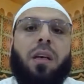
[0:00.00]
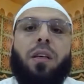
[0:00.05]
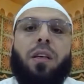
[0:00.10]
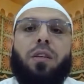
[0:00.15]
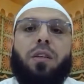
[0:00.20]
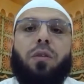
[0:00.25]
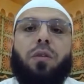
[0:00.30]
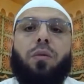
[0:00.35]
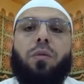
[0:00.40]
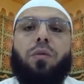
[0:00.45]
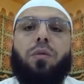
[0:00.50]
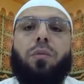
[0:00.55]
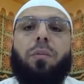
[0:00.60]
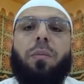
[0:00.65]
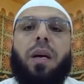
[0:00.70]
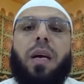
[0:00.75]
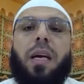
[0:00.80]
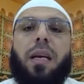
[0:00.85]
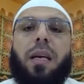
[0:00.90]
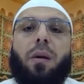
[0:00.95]
You
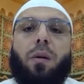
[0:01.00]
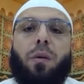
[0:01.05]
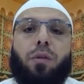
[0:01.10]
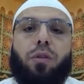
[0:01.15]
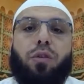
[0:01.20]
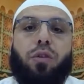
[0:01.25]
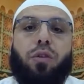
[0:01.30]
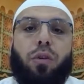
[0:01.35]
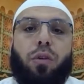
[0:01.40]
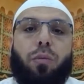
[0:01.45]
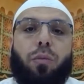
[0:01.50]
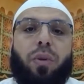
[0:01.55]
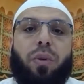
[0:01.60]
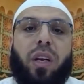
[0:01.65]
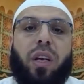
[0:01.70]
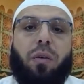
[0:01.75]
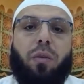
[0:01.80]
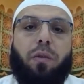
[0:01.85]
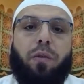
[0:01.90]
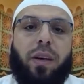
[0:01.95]
may also
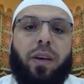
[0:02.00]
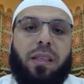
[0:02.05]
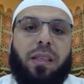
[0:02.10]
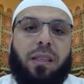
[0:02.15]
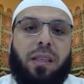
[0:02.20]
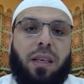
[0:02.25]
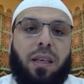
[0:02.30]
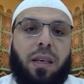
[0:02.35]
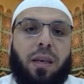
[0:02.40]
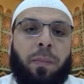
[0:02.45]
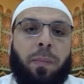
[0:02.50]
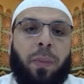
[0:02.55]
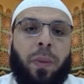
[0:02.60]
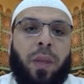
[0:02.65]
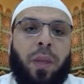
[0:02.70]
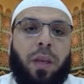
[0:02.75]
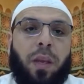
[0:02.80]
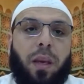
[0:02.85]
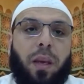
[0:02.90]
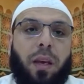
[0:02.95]
break your fasting
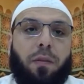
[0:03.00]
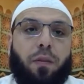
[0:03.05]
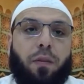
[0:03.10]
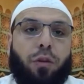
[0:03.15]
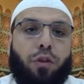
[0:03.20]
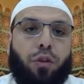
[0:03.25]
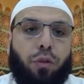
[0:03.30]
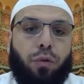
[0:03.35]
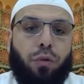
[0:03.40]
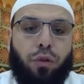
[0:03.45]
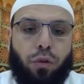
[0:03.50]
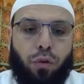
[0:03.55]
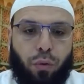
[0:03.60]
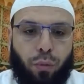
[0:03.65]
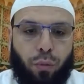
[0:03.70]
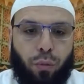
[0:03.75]
if you choose to.